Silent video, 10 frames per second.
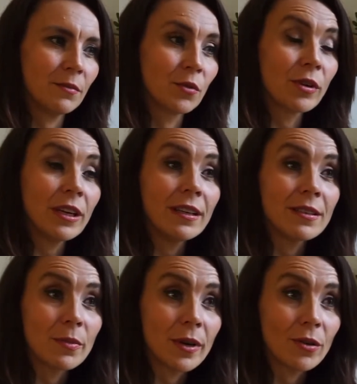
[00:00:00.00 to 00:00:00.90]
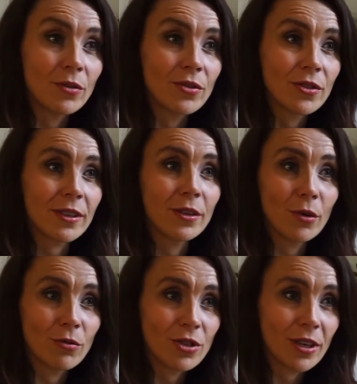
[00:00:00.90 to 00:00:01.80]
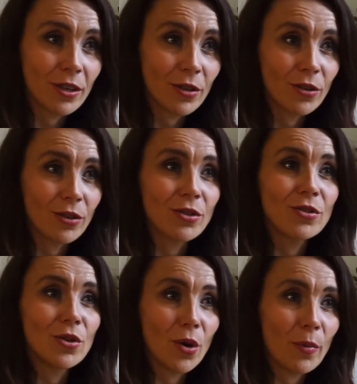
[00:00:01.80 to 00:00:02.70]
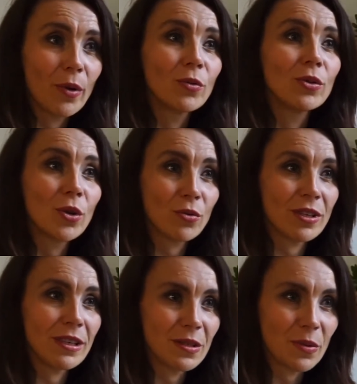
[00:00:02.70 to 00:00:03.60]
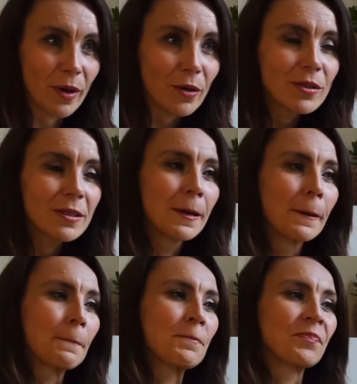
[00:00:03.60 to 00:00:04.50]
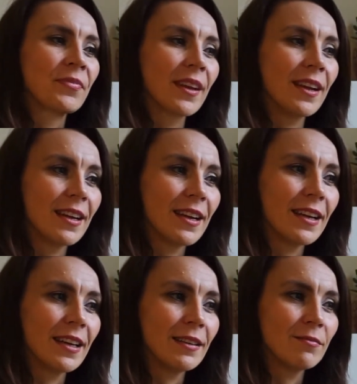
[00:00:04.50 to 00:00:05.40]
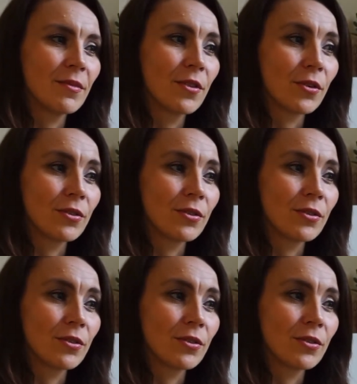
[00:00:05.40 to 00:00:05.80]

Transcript: read about coaching, or get to know about what coaching is about. And I thought